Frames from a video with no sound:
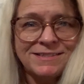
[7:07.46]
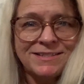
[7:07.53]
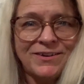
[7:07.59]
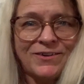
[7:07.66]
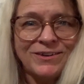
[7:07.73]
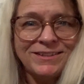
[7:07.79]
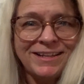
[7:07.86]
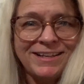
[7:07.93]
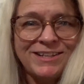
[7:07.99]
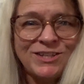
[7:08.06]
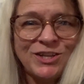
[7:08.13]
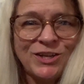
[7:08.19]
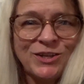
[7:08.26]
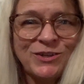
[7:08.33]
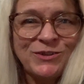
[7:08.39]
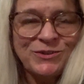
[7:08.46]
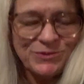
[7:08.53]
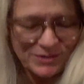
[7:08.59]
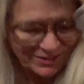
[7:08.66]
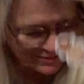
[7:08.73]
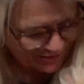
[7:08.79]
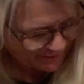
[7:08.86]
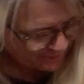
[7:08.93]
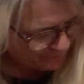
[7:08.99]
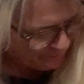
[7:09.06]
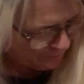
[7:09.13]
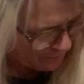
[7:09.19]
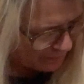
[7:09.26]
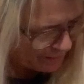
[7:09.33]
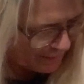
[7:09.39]
Aren't they cute?
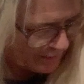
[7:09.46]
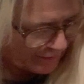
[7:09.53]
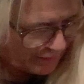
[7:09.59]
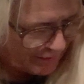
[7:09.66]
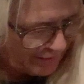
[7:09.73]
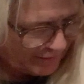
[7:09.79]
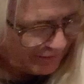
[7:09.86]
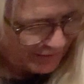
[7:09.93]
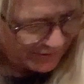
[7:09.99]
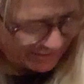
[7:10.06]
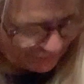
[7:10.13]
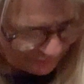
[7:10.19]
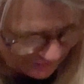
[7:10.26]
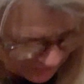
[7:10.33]
So it's